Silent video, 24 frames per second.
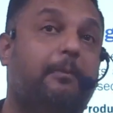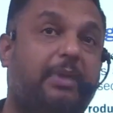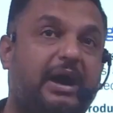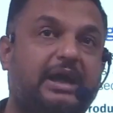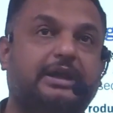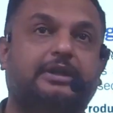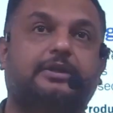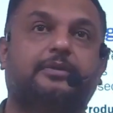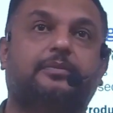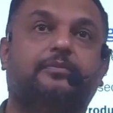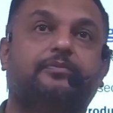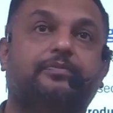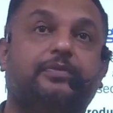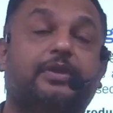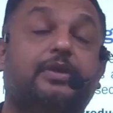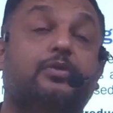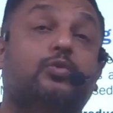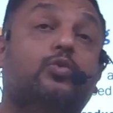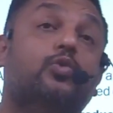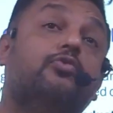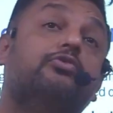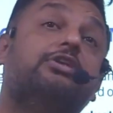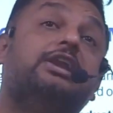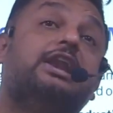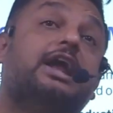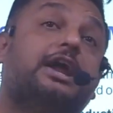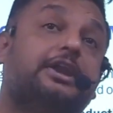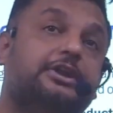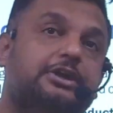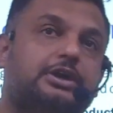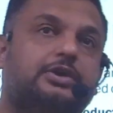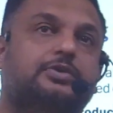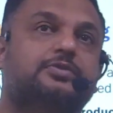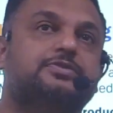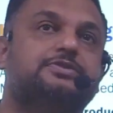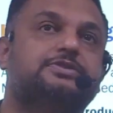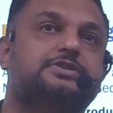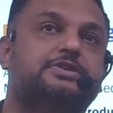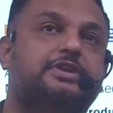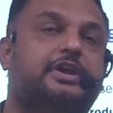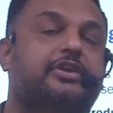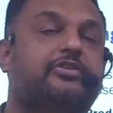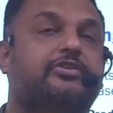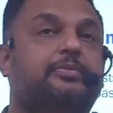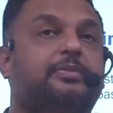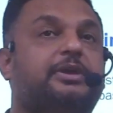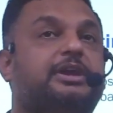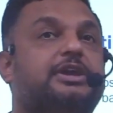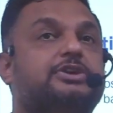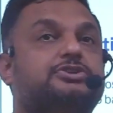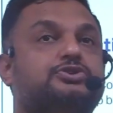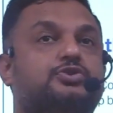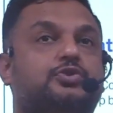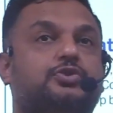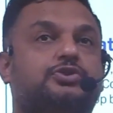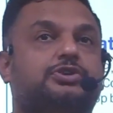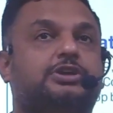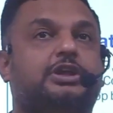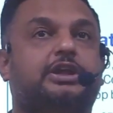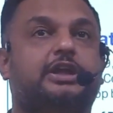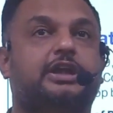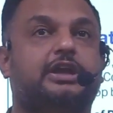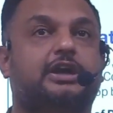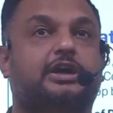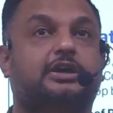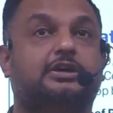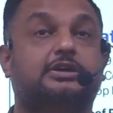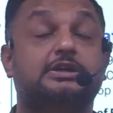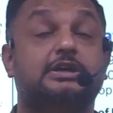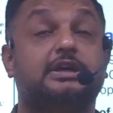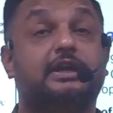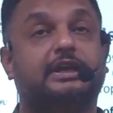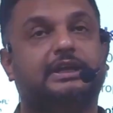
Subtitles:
But who will announce? That is the biggest question here.